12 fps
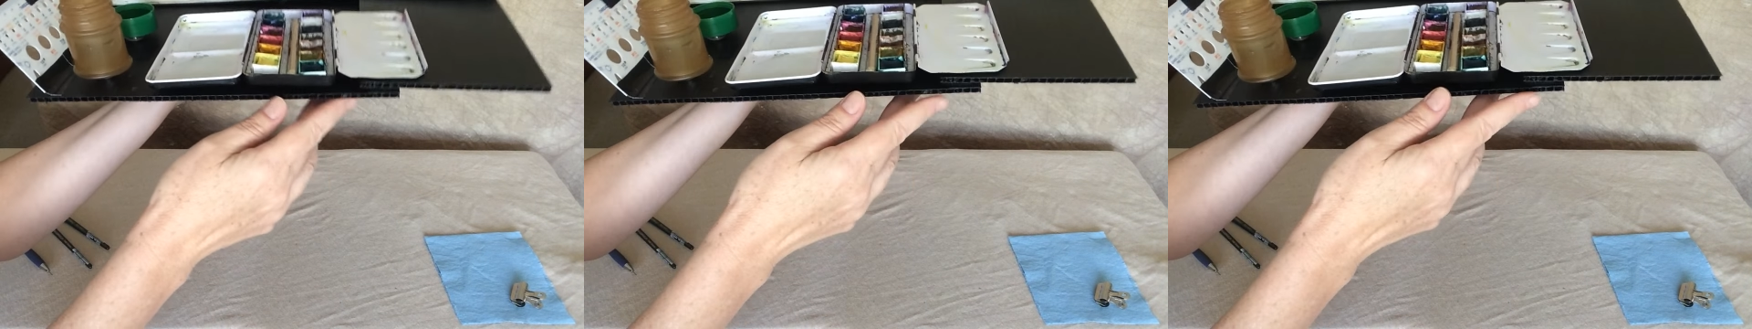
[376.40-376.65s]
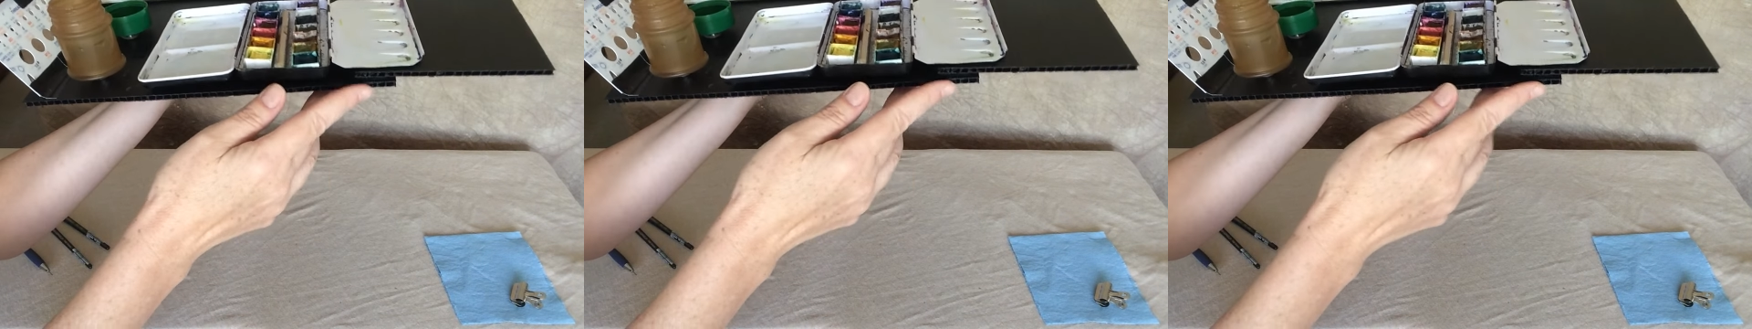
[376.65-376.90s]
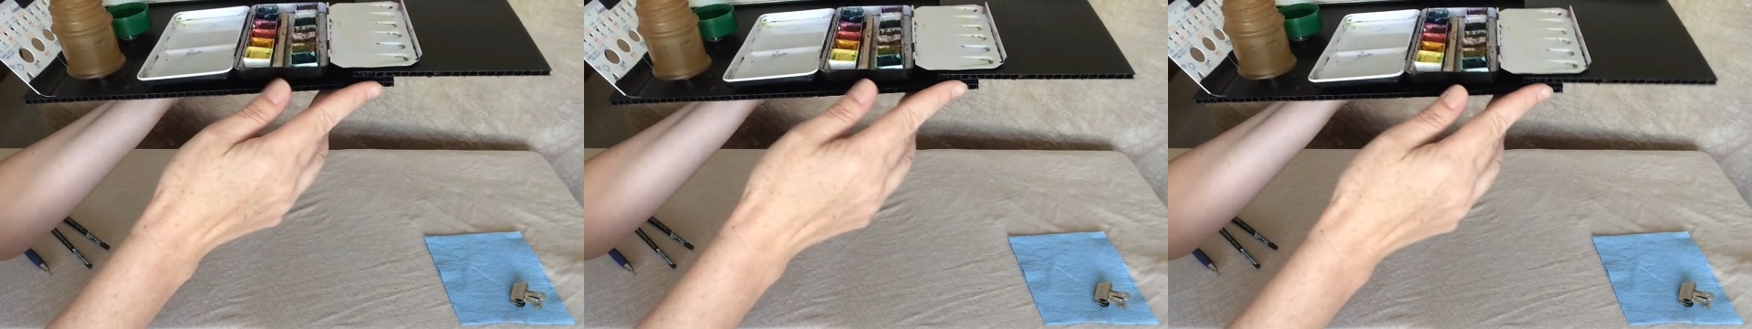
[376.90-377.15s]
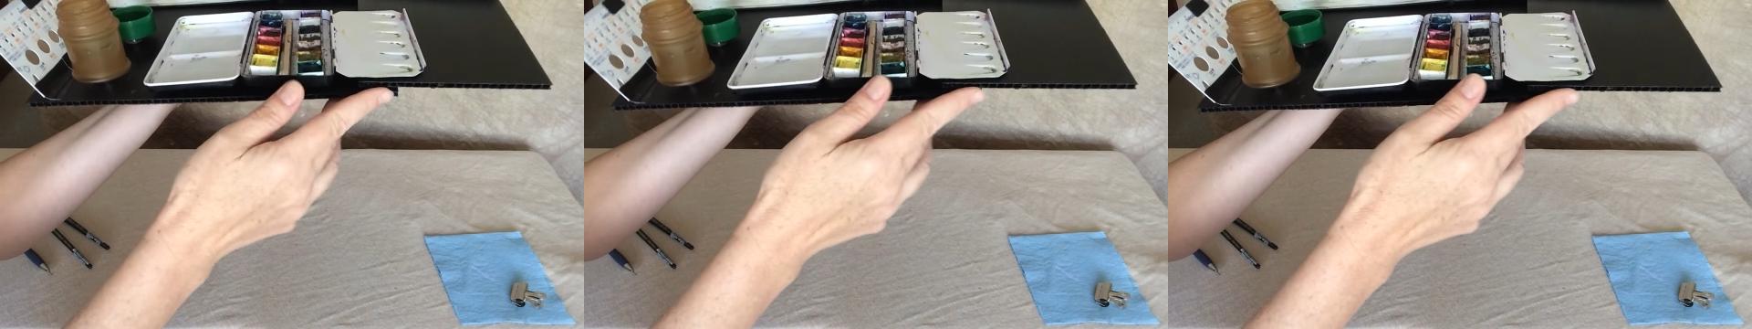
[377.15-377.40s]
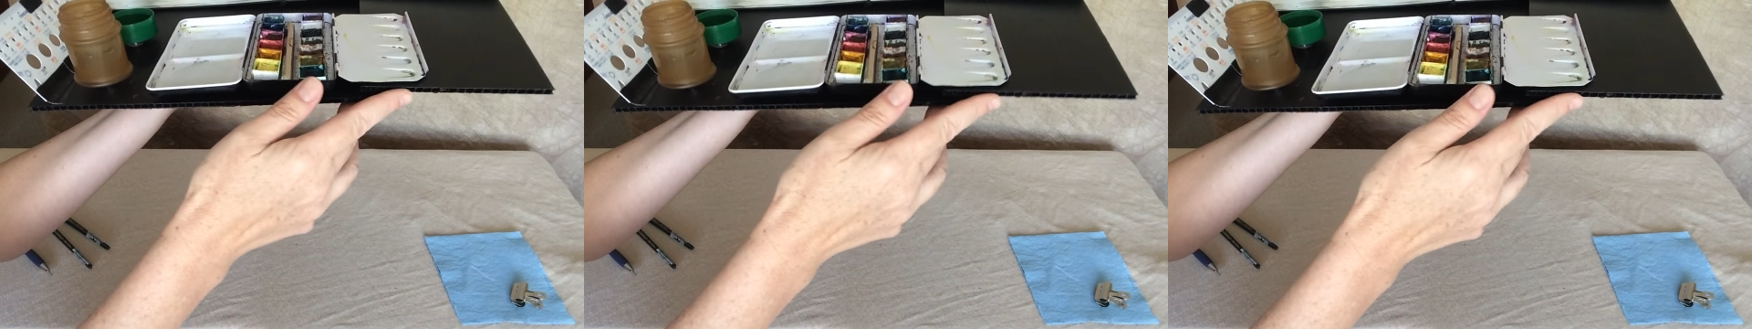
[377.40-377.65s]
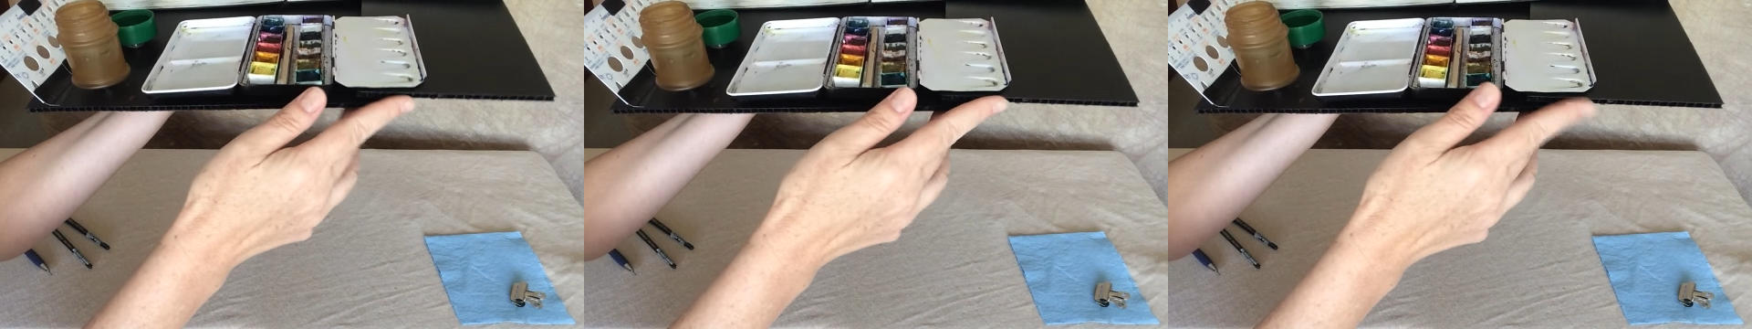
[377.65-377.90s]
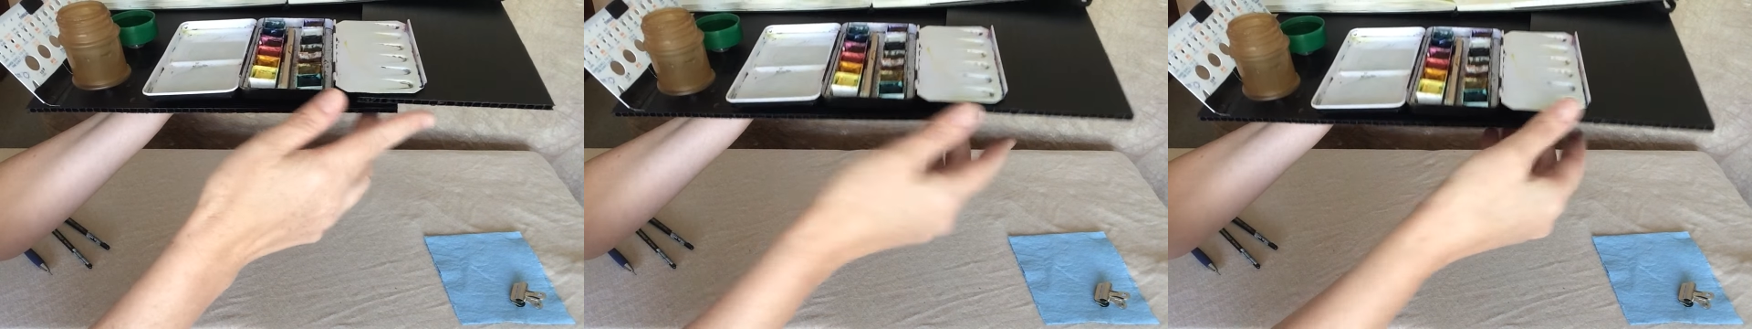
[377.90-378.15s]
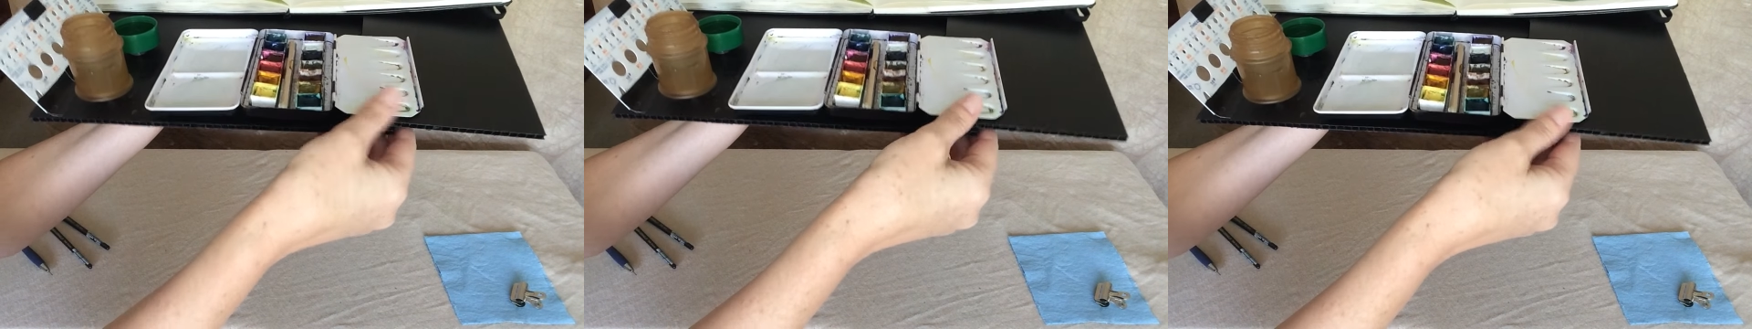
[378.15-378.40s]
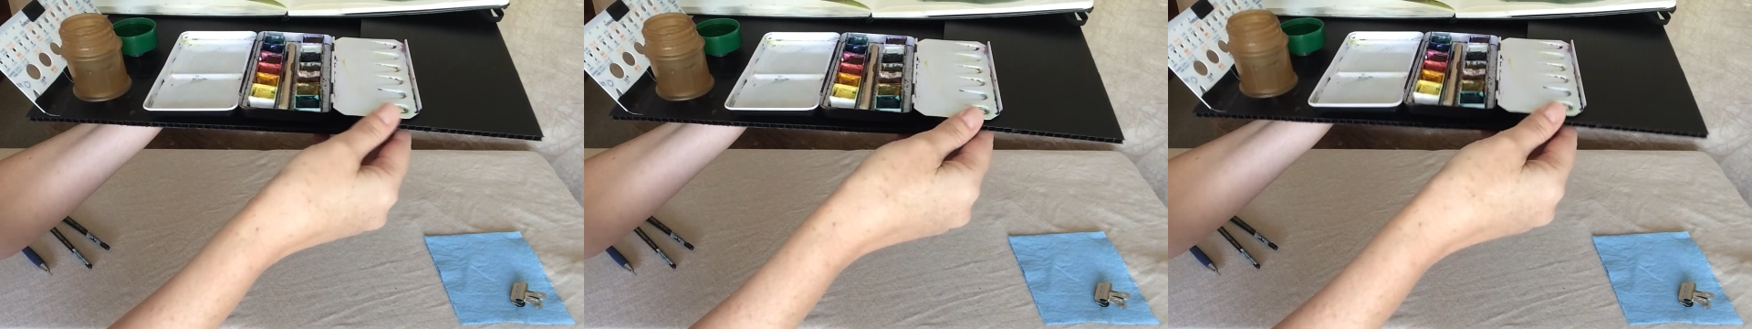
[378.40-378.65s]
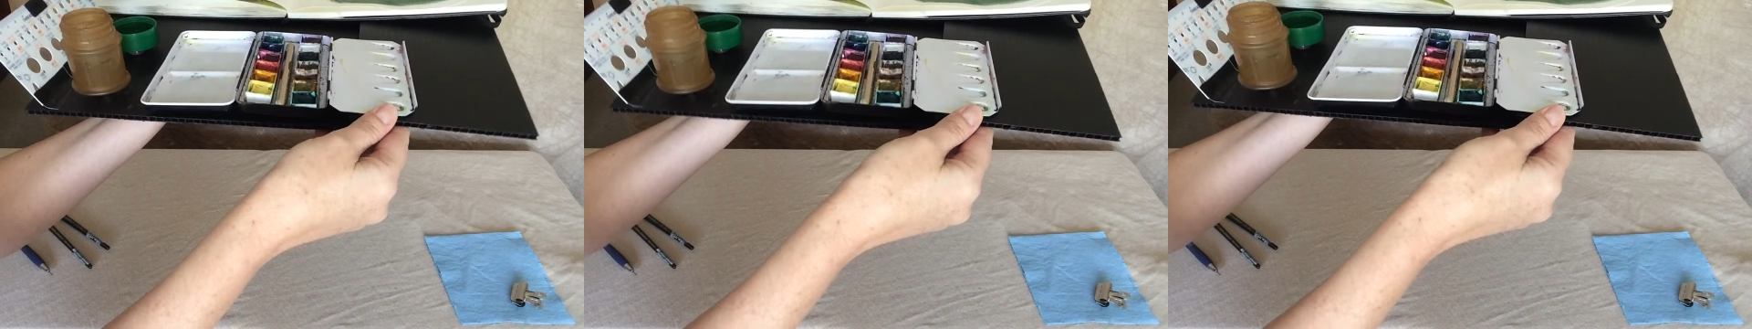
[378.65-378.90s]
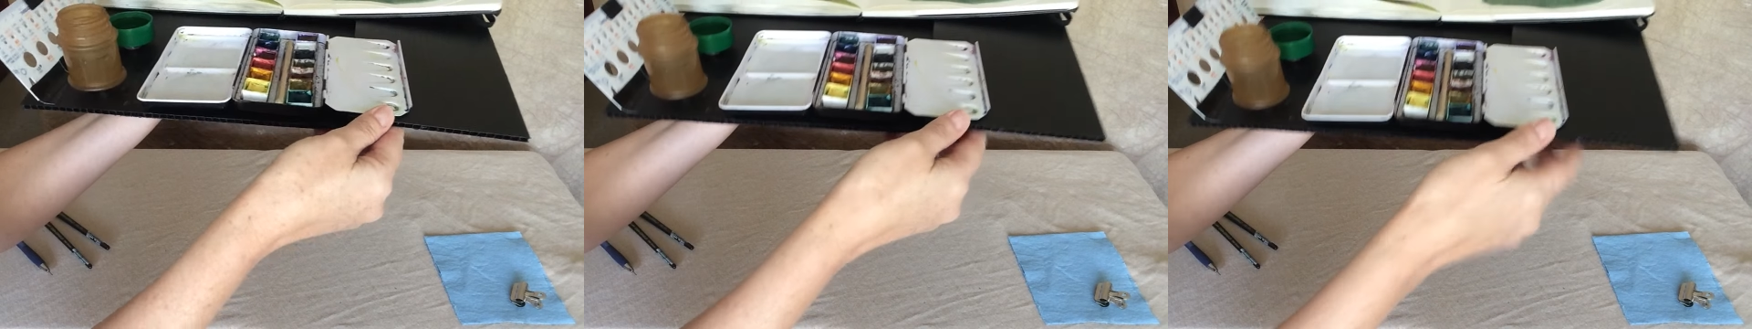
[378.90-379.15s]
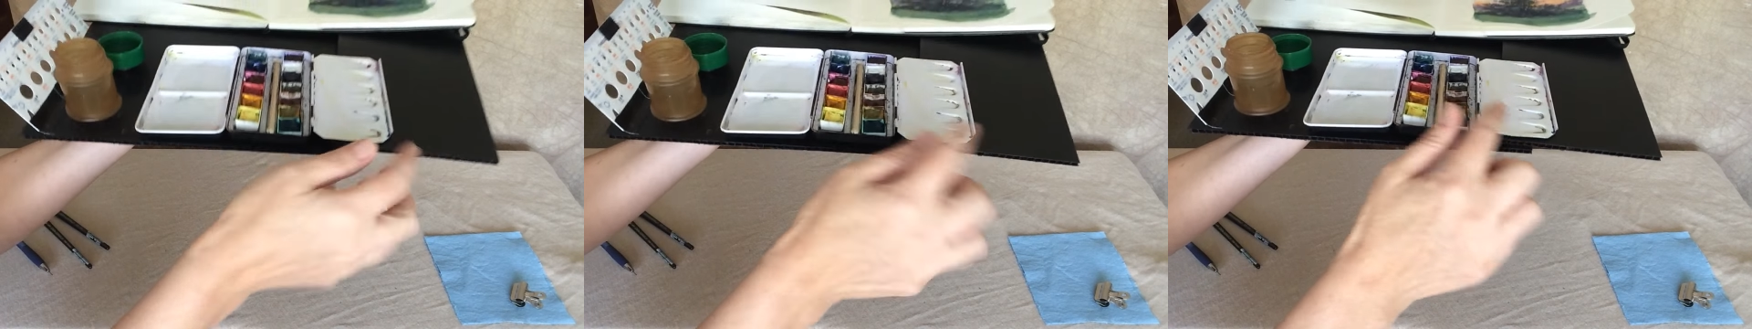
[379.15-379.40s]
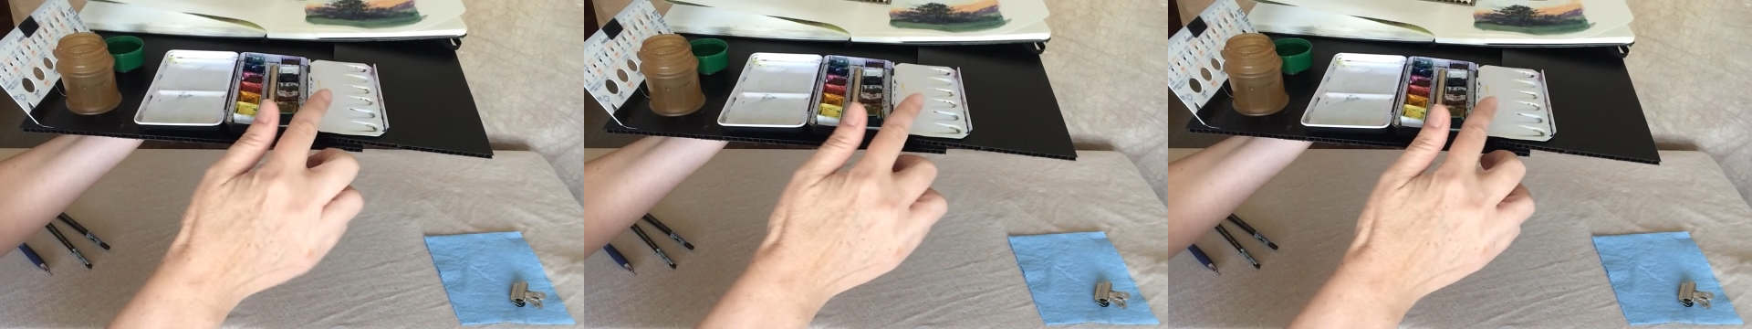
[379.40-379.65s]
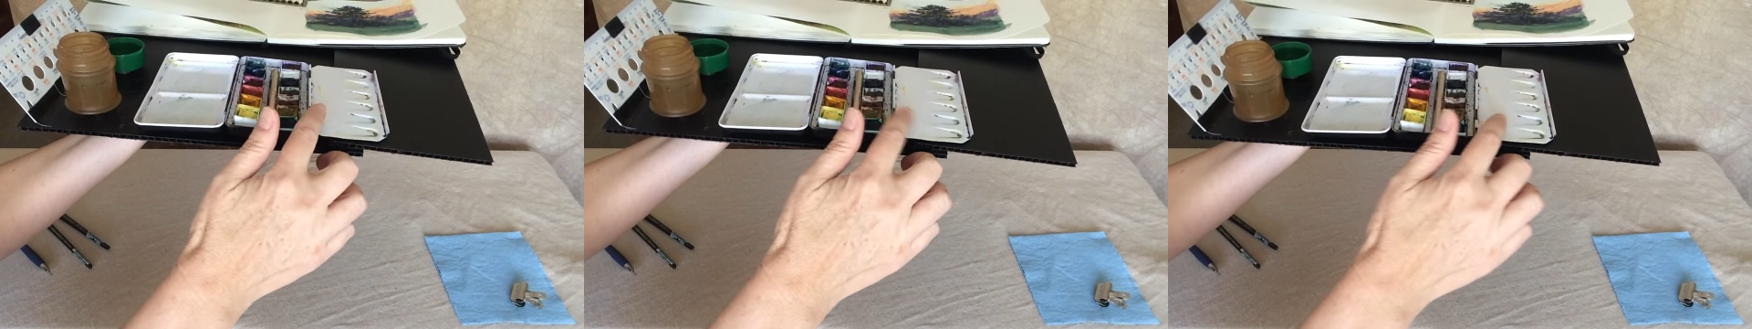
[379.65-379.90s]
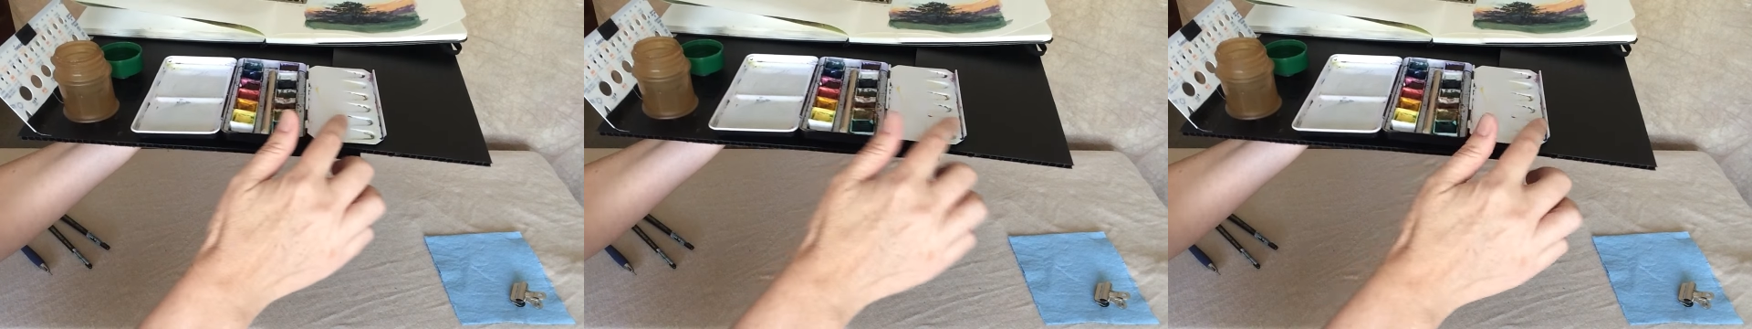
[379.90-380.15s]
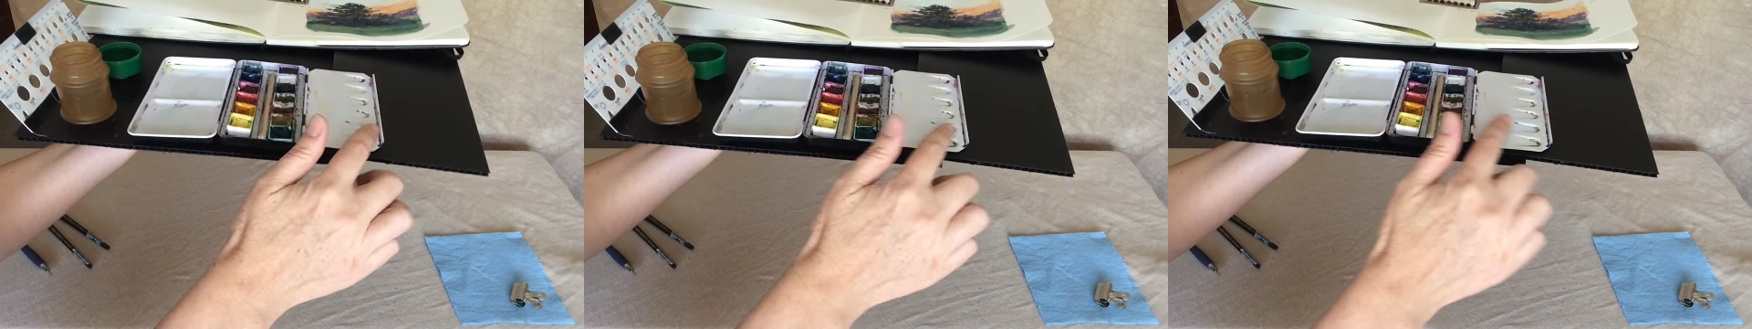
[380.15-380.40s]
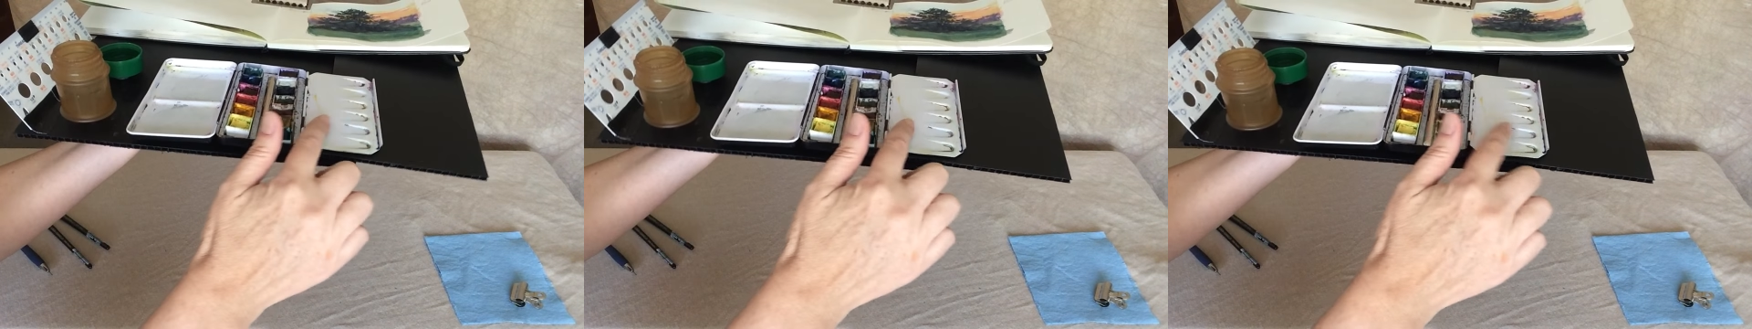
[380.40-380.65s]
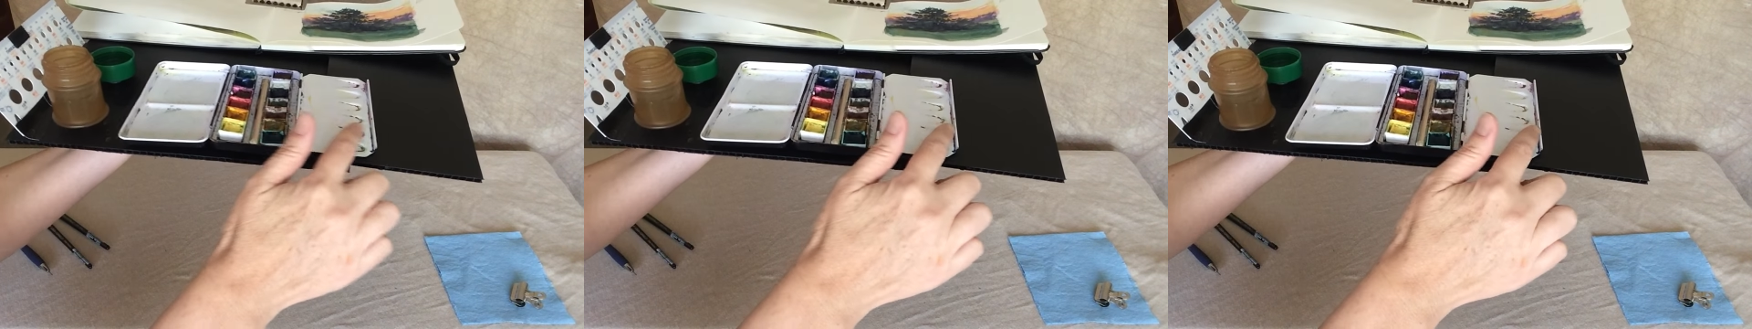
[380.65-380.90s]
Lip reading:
Nobody's mouth can be seen.